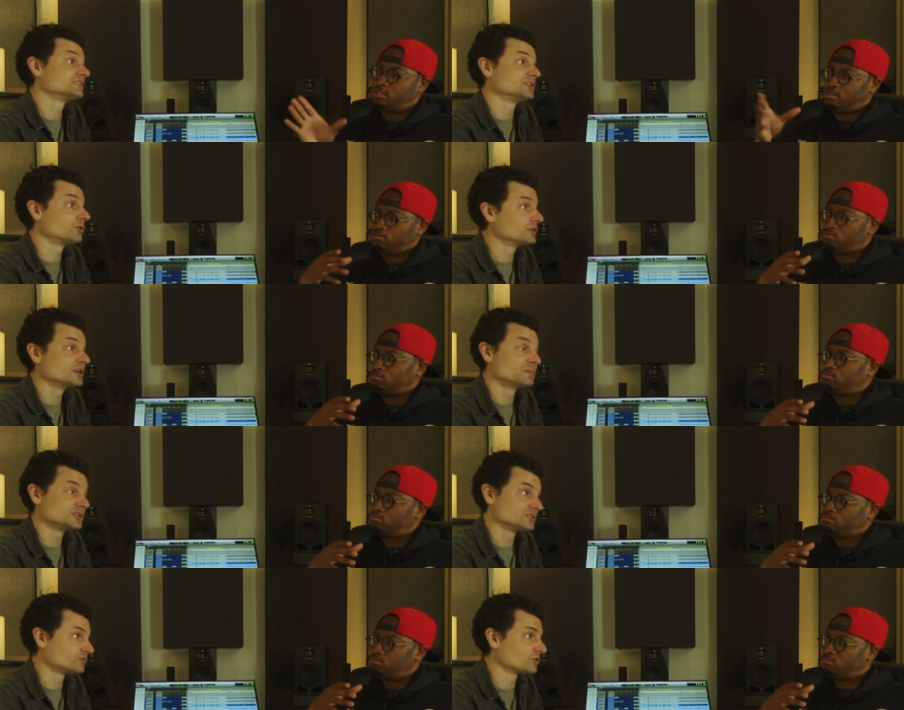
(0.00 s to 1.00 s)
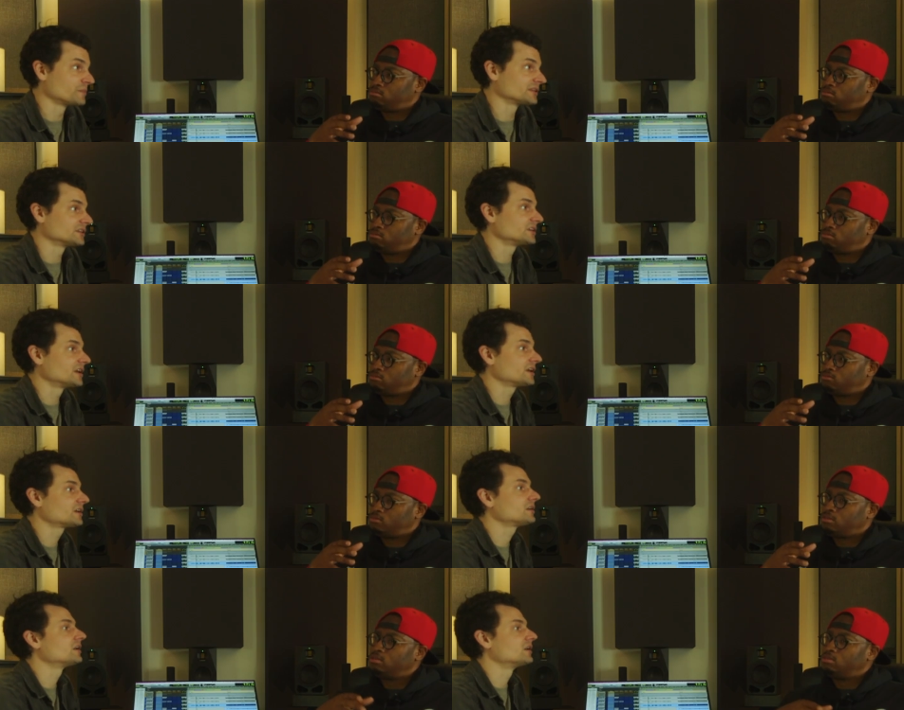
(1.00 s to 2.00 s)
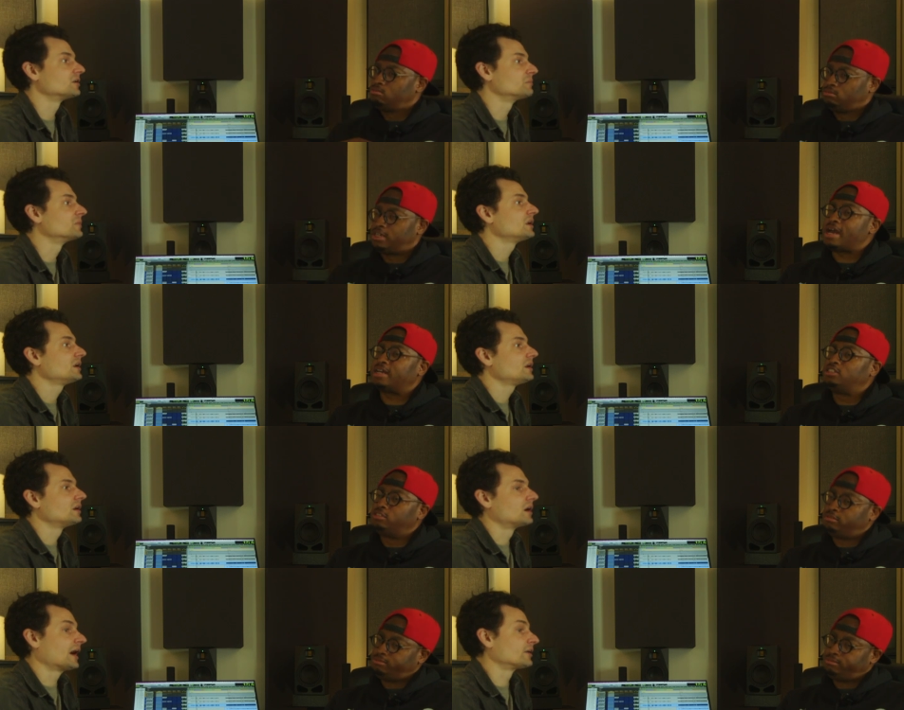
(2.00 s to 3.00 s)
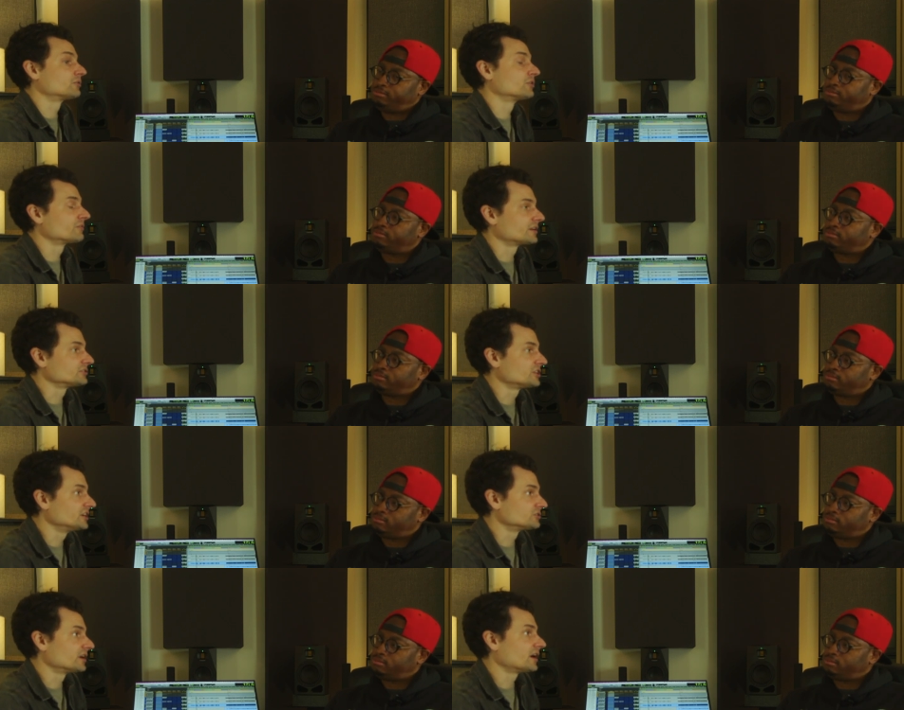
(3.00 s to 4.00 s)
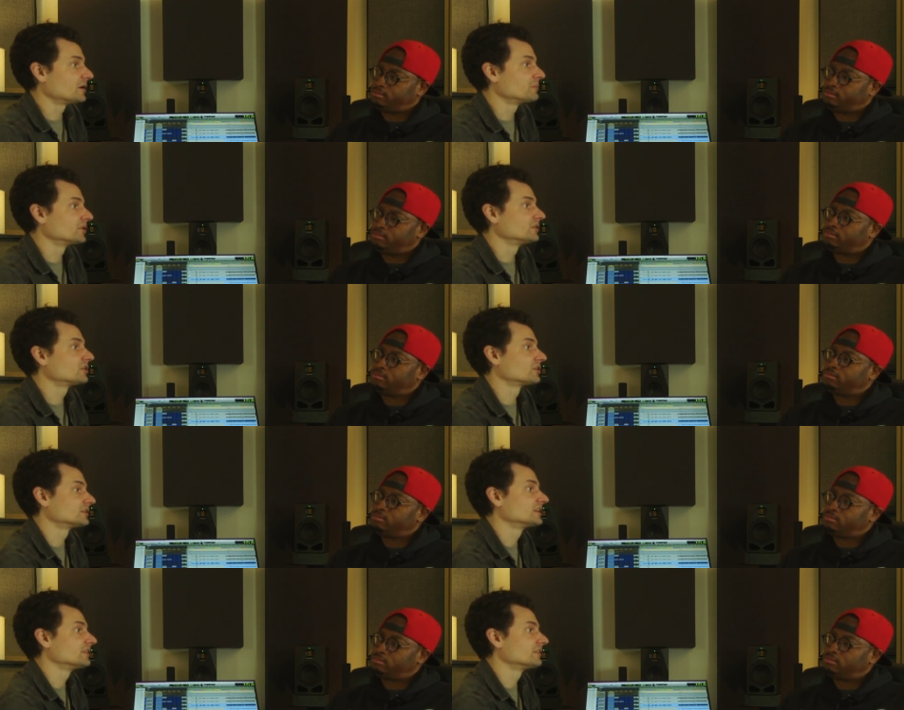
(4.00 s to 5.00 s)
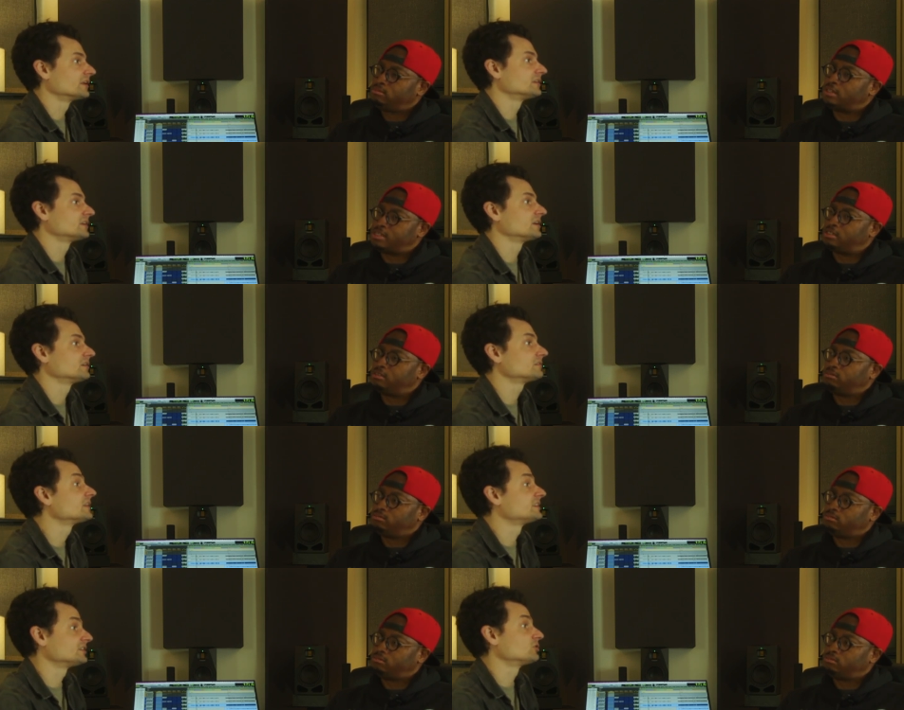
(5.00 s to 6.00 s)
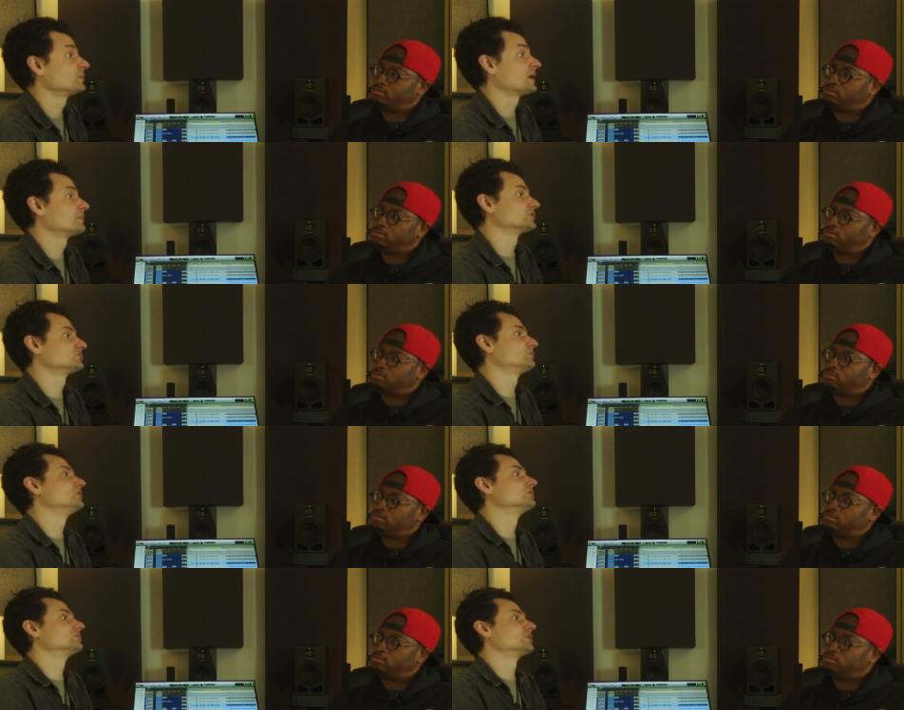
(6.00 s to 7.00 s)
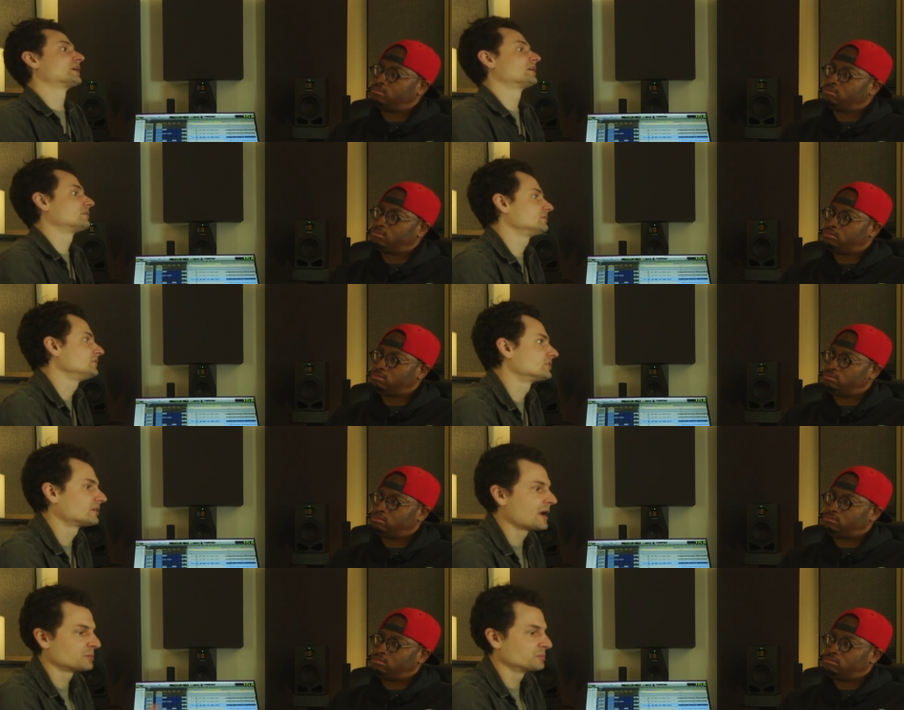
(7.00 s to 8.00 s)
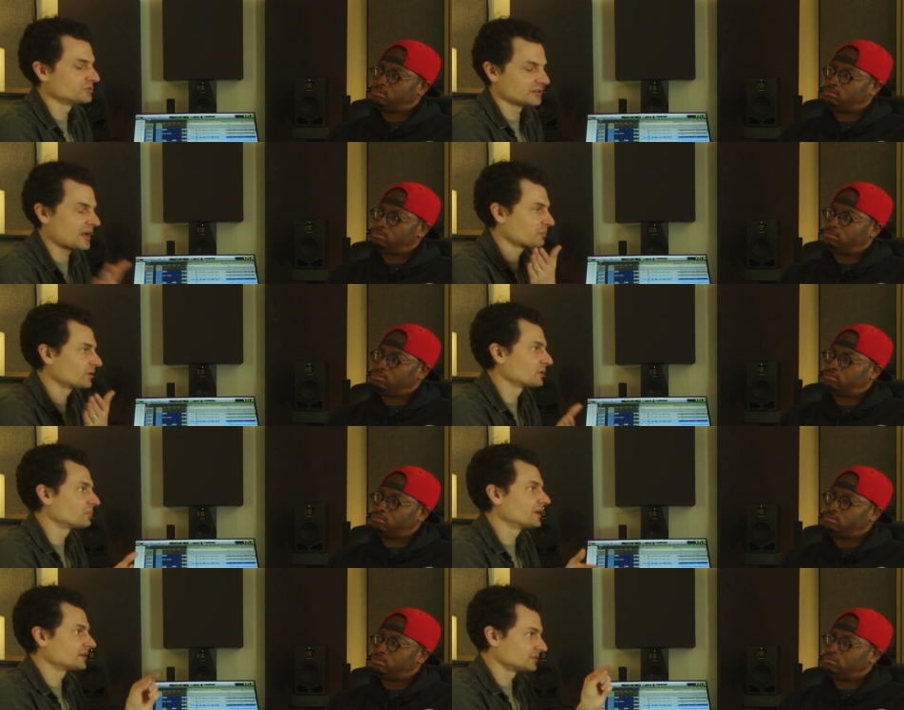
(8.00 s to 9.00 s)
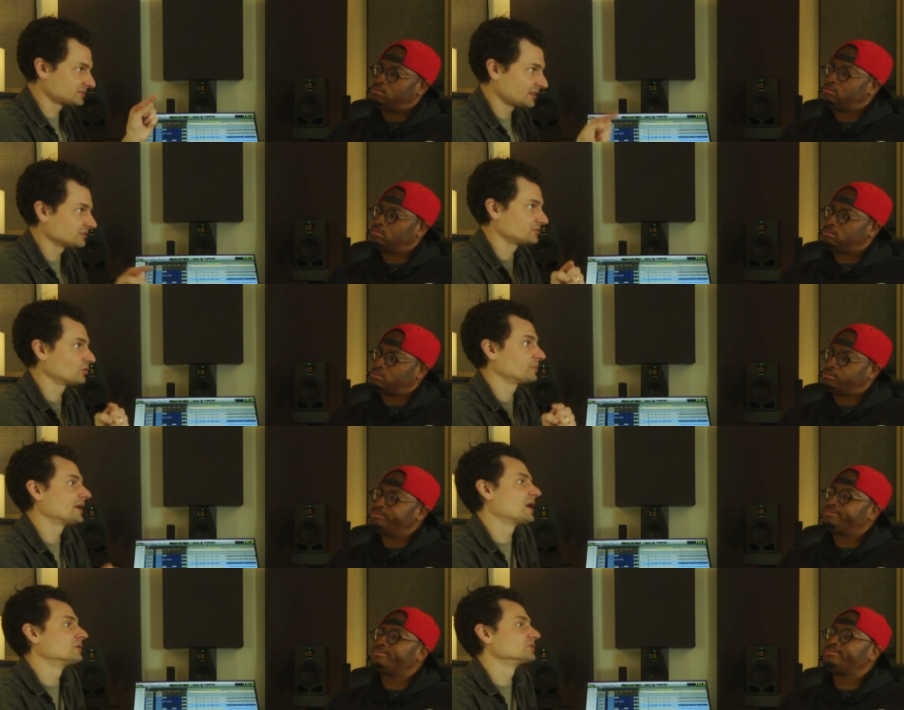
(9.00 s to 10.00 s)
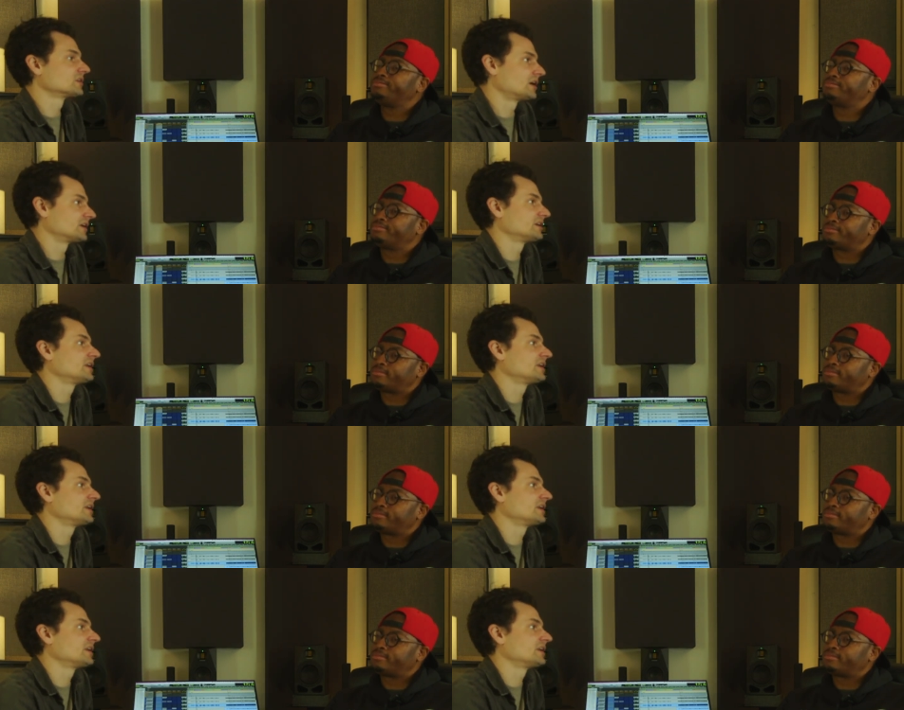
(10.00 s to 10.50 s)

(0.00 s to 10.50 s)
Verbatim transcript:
Speaker 1: the only immersive format they take. Um, gotcha. Uh, I don't know if that'll change or not, but currently they take it. they take Dolby Atmos. When you look at your Apple Music app while you're playing it, it says Dolby Atmos on it.